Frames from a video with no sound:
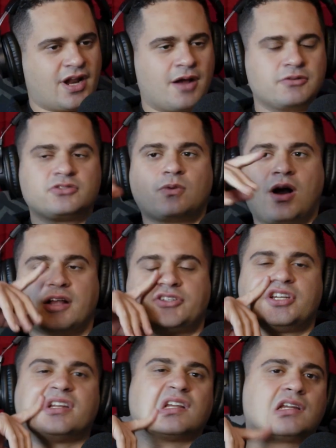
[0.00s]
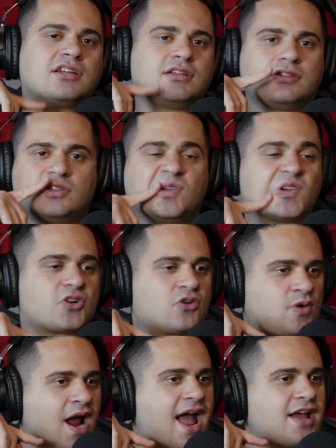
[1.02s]
I was watching. Dude,
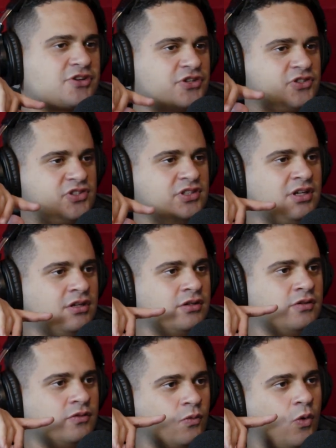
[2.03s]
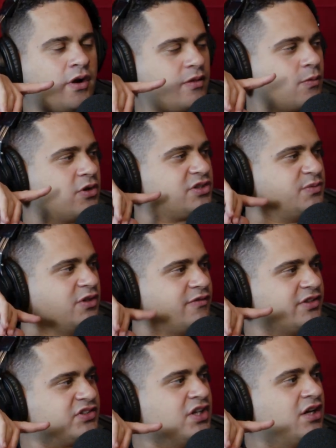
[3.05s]
Crash is one of the worst
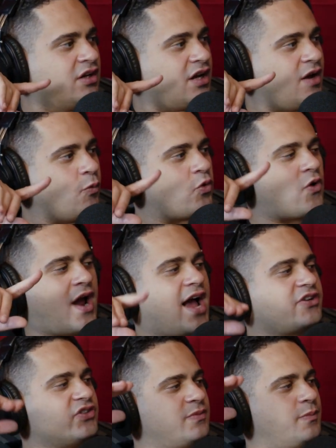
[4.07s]
movies. Crash is